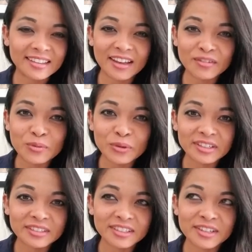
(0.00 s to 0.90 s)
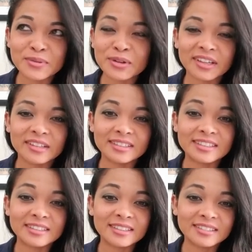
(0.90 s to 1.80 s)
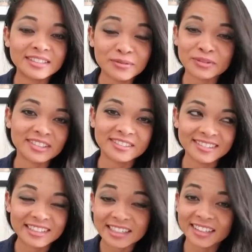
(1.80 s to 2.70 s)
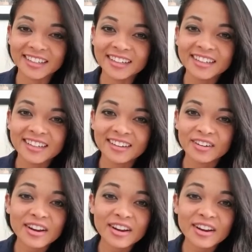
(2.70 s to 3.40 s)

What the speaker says: Everyone communicates differently, or